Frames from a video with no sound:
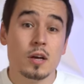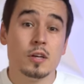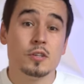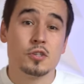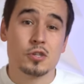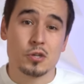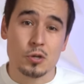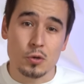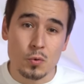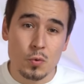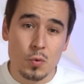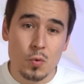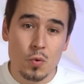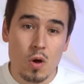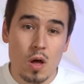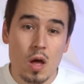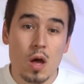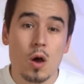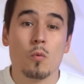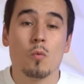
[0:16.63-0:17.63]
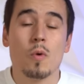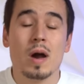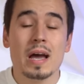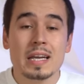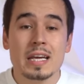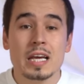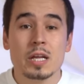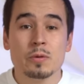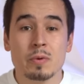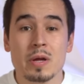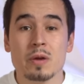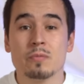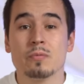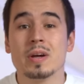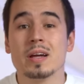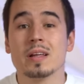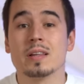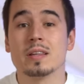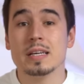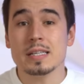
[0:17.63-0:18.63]
Two, when can we
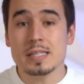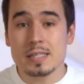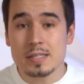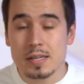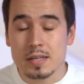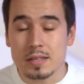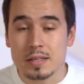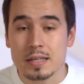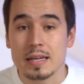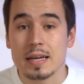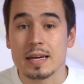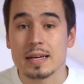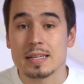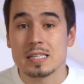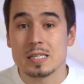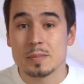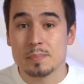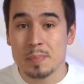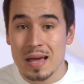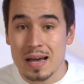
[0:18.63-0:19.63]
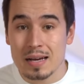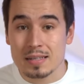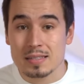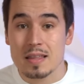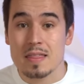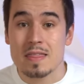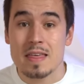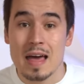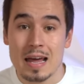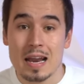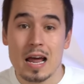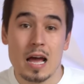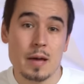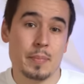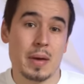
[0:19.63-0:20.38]
realistically expect that